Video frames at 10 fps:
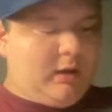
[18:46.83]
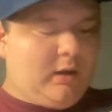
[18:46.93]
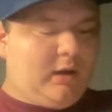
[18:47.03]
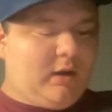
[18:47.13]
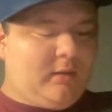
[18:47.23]

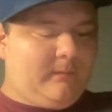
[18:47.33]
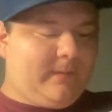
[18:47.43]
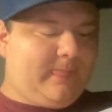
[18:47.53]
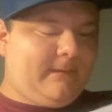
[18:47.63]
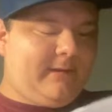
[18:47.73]

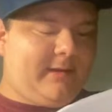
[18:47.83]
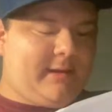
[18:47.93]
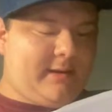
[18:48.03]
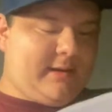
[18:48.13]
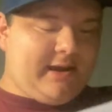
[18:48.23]

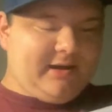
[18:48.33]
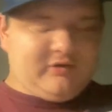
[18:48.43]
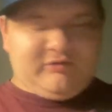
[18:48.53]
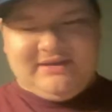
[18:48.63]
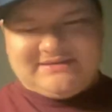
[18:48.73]
Hey
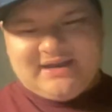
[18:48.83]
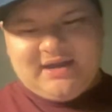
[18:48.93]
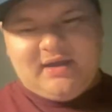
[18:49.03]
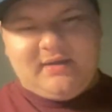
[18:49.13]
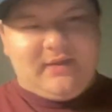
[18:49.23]

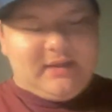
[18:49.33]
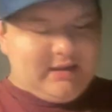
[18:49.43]
Negrita,